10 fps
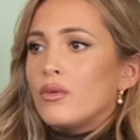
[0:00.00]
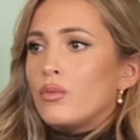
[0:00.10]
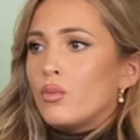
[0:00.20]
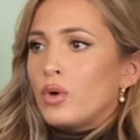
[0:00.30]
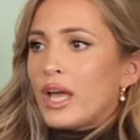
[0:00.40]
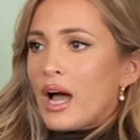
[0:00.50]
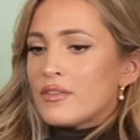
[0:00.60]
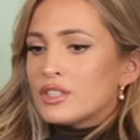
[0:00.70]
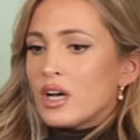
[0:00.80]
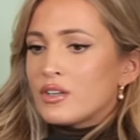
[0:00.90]
we
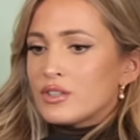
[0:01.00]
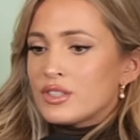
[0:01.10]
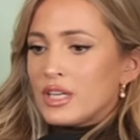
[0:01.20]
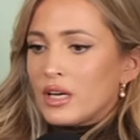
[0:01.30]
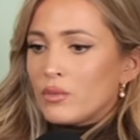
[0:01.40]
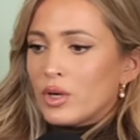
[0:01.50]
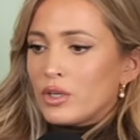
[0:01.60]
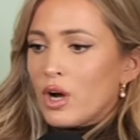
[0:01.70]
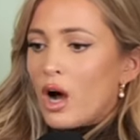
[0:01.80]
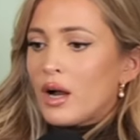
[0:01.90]
have to understand
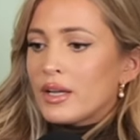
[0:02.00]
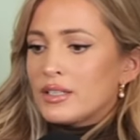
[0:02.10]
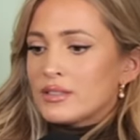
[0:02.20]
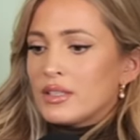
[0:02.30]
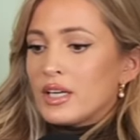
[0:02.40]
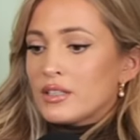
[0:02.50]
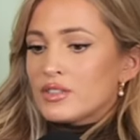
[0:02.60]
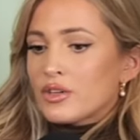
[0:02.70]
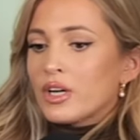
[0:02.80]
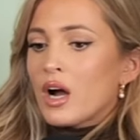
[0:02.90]
when God isn't
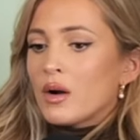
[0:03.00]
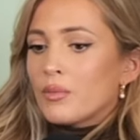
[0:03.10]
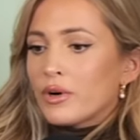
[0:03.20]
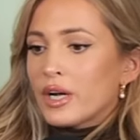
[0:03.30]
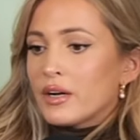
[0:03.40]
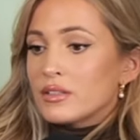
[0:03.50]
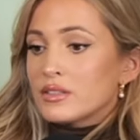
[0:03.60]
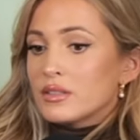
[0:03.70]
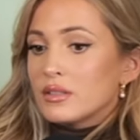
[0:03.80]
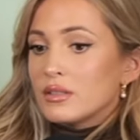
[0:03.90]
answering our
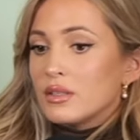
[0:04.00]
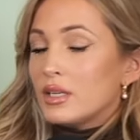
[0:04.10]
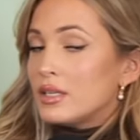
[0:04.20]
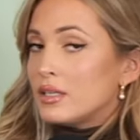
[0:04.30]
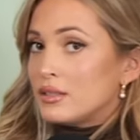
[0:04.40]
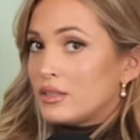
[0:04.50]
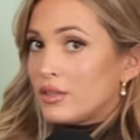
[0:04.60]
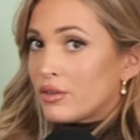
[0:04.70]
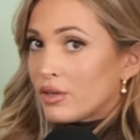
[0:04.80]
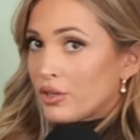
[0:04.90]
prayers, it's
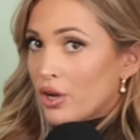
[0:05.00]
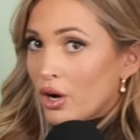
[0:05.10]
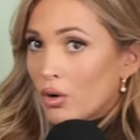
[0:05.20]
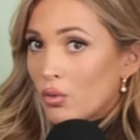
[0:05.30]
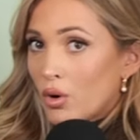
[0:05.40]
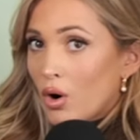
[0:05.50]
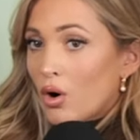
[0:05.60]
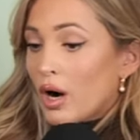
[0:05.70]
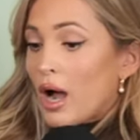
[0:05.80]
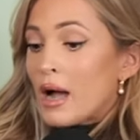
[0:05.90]
either a no
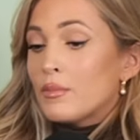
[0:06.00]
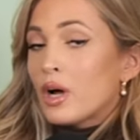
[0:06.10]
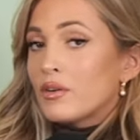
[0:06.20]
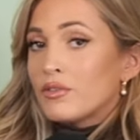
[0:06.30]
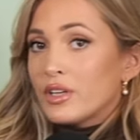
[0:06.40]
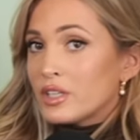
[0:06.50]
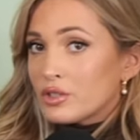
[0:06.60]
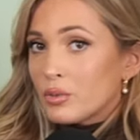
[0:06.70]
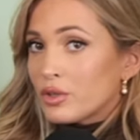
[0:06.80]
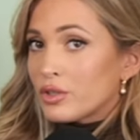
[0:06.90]
or I'm not
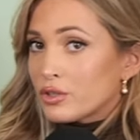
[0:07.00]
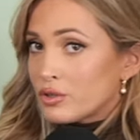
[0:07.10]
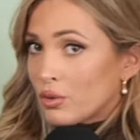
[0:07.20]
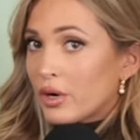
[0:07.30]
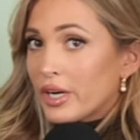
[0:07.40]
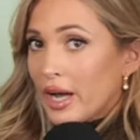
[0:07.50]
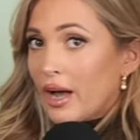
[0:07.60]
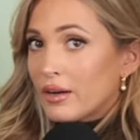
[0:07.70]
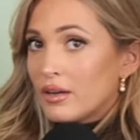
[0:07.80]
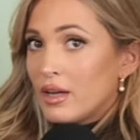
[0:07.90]
finished with your story
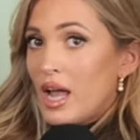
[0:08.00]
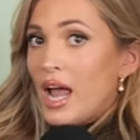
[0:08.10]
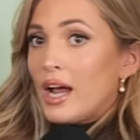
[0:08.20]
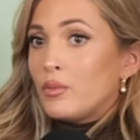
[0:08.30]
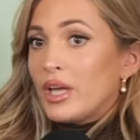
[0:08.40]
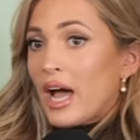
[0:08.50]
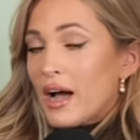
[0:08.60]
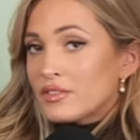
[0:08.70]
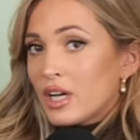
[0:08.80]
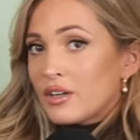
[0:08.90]
yet. And we
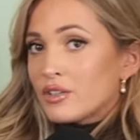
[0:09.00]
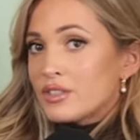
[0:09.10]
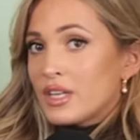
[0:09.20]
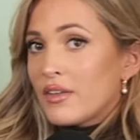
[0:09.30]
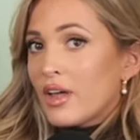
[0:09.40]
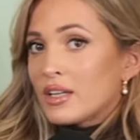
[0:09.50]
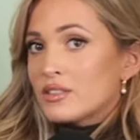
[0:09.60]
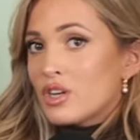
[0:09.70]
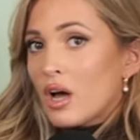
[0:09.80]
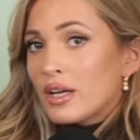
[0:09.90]
have to understand that
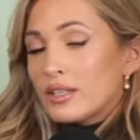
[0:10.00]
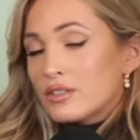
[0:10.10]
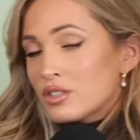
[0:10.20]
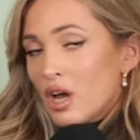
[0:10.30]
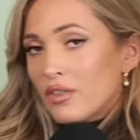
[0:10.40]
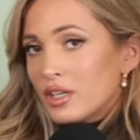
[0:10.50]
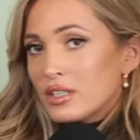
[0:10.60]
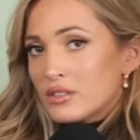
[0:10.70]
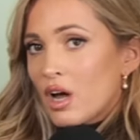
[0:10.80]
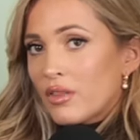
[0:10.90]
it's not it's not that
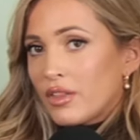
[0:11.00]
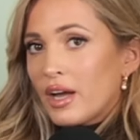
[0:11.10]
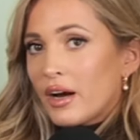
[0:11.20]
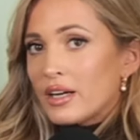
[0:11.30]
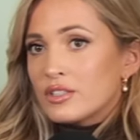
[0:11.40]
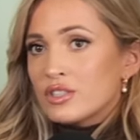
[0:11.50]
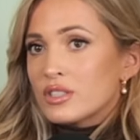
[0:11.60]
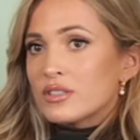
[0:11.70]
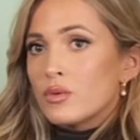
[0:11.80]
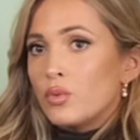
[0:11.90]
he's not there. It's
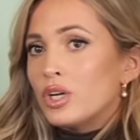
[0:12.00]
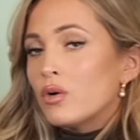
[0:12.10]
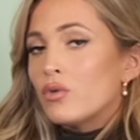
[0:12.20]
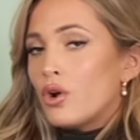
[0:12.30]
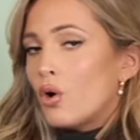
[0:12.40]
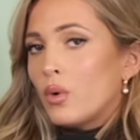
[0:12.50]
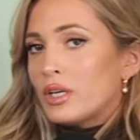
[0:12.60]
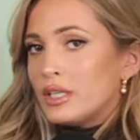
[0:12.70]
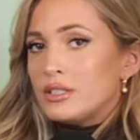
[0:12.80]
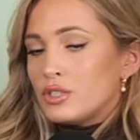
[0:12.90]
just we don't know
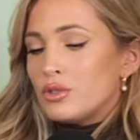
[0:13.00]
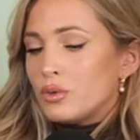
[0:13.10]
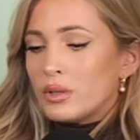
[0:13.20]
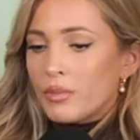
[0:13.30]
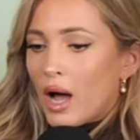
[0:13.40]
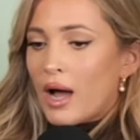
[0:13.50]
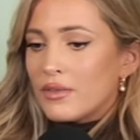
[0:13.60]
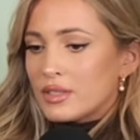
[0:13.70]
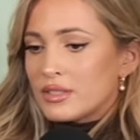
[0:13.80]
what he's doing behind the